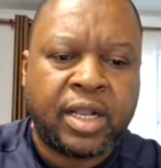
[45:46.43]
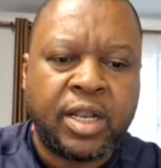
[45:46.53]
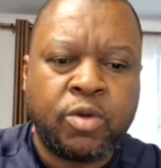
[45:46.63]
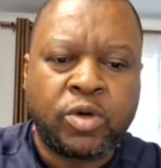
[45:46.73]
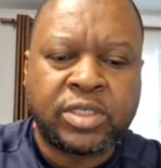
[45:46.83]

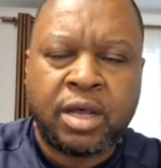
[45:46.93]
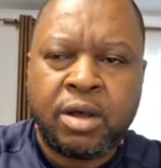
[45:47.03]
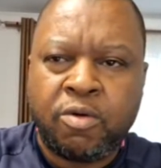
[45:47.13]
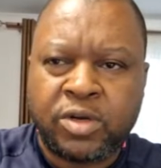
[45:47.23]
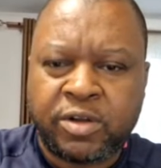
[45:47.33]
clean water,
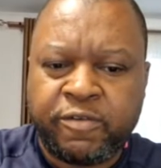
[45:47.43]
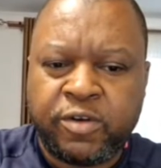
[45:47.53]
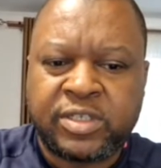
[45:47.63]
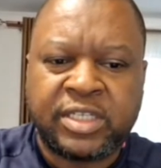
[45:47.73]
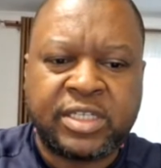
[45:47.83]
water
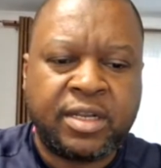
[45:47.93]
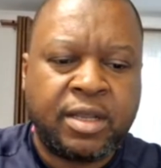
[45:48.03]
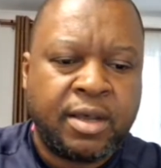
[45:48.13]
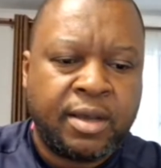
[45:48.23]
filtration,